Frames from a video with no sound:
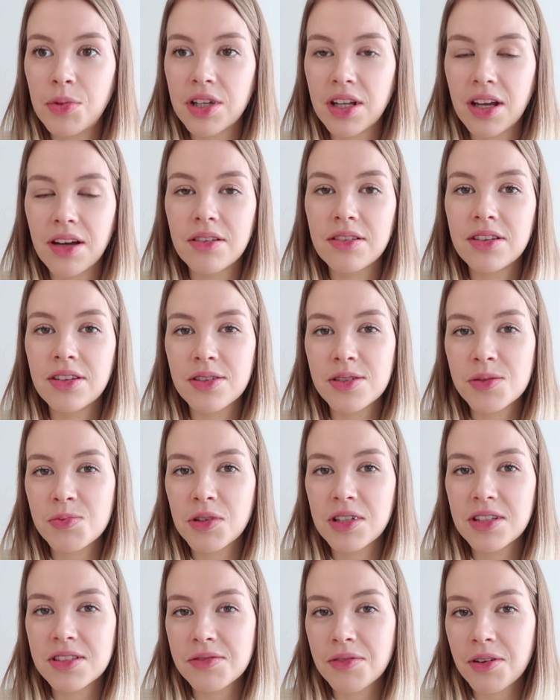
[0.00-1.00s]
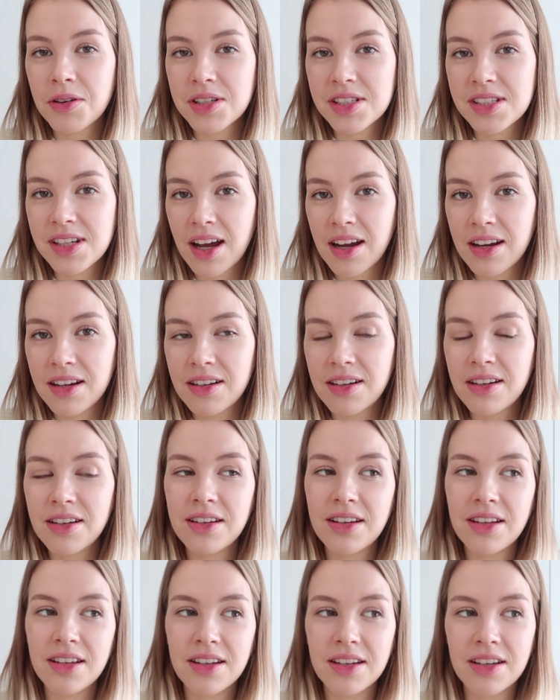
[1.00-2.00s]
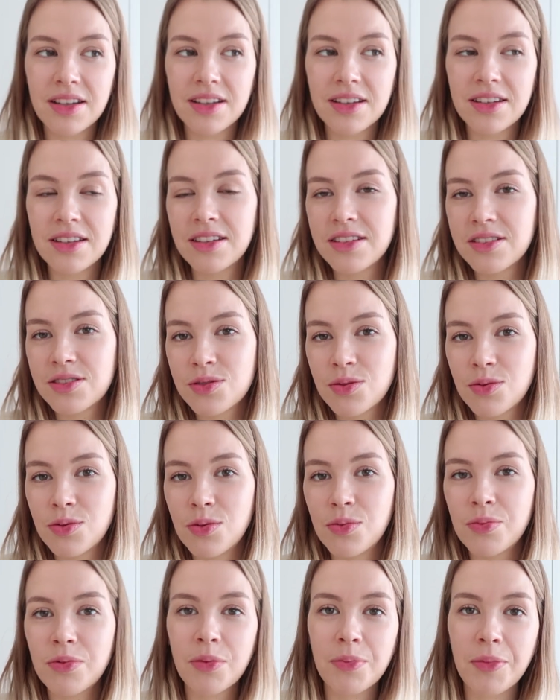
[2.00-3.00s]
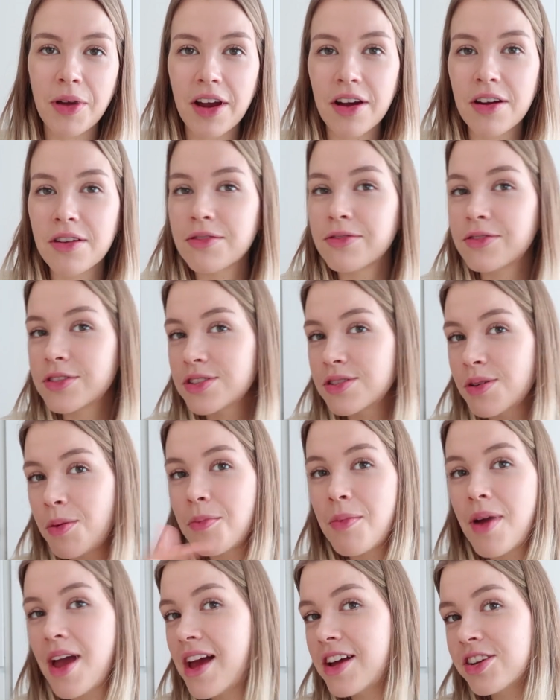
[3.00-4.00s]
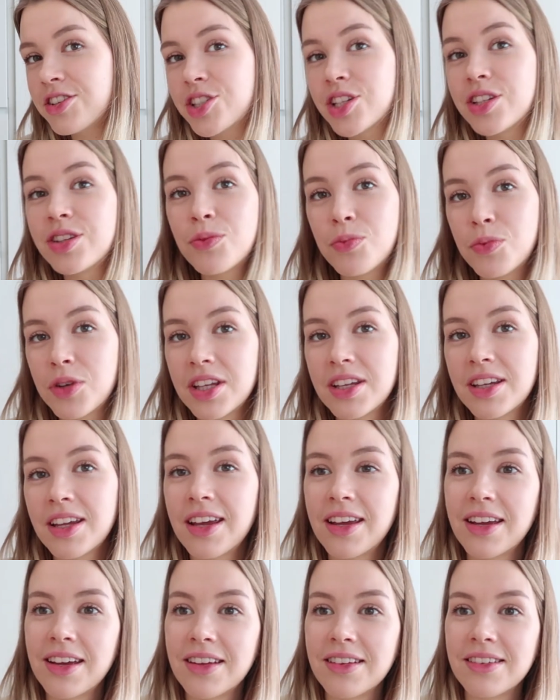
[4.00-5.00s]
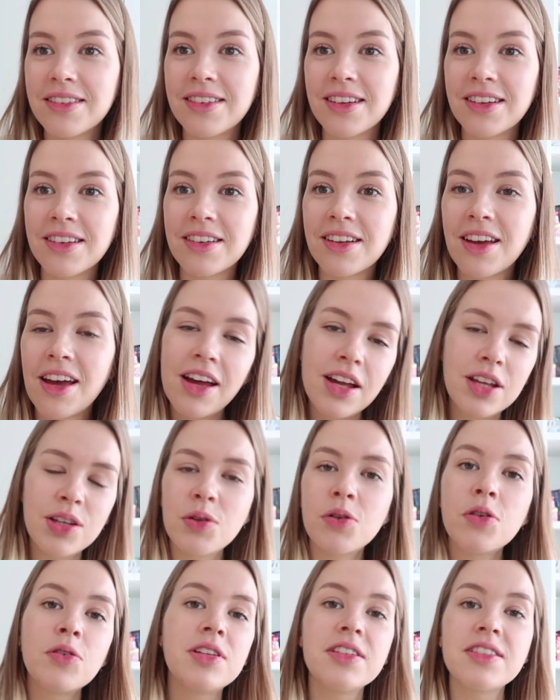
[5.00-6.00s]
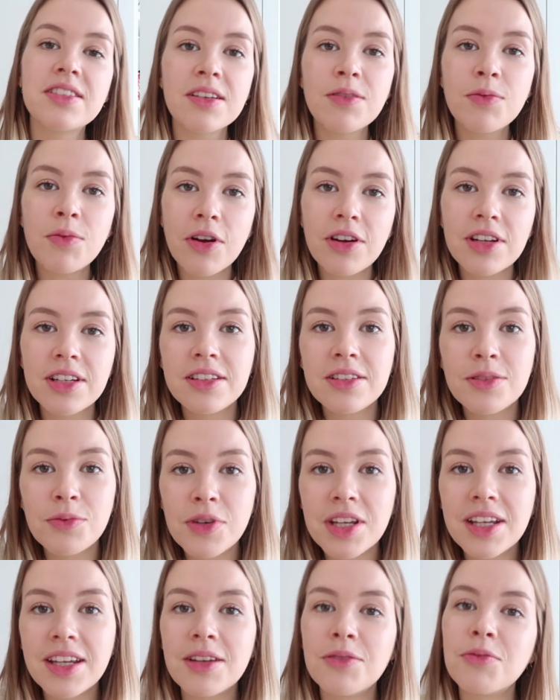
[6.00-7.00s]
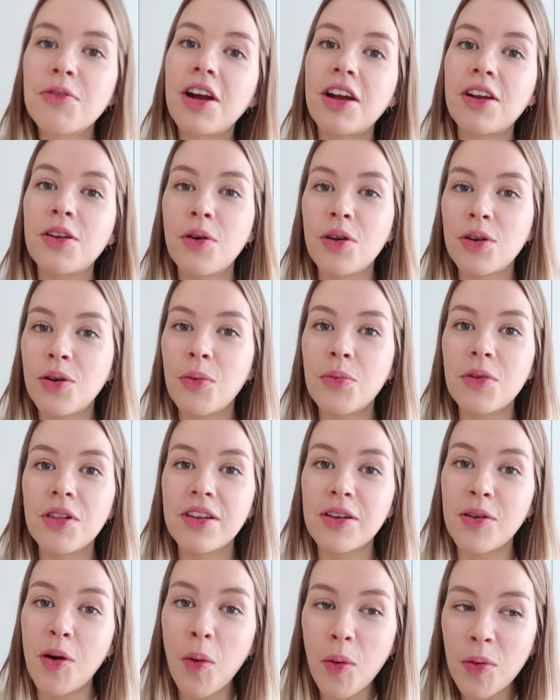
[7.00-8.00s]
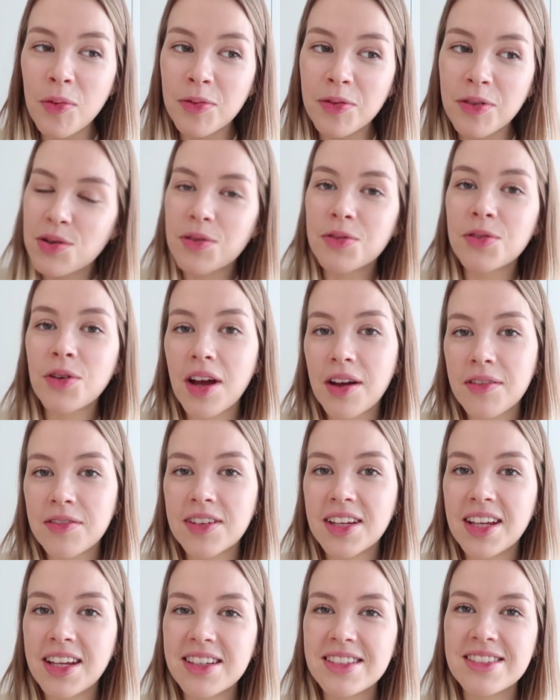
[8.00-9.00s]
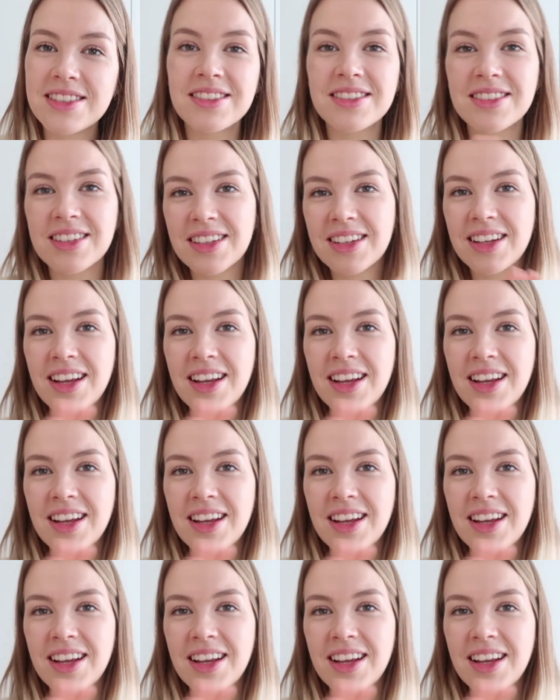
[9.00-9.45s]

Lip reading: but yeah, the husband is very tired and need to prepare for some match in the weekend, and you know, they still work in the weekend where you are normally off. So if you have kids, it's